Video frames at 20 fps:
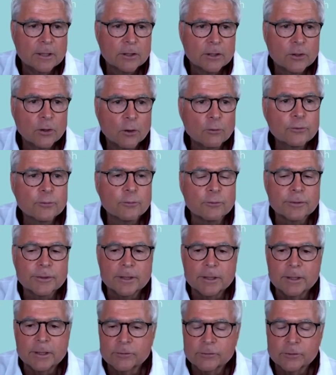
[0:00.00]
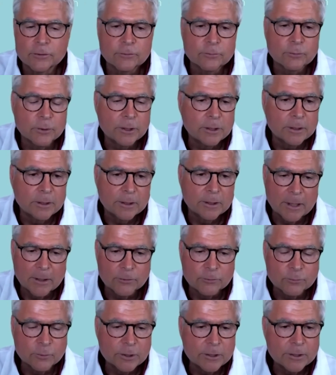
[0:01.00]
go through things as we
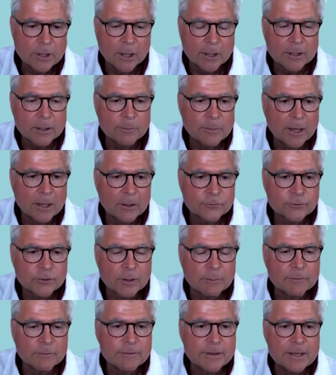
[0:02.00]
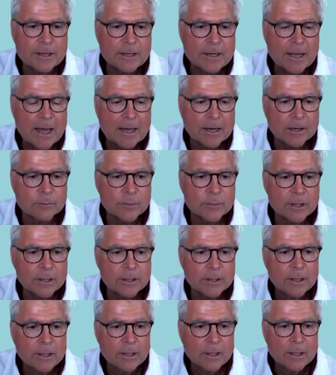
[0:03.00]
as we talk about some of the anatomy